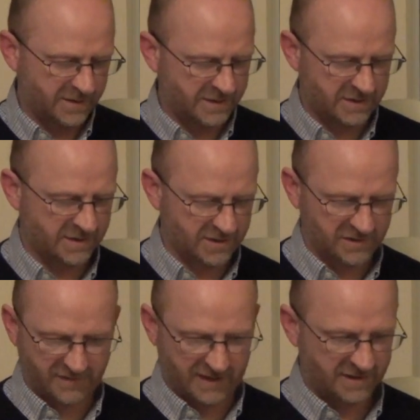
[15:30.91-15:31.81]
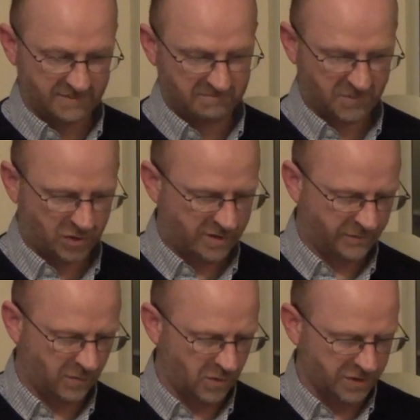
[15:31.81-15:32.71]
this is fairly
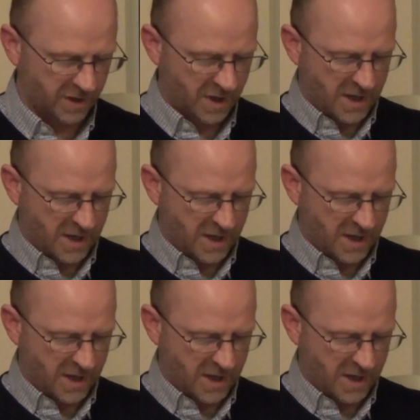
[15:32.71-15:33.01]
straightforward.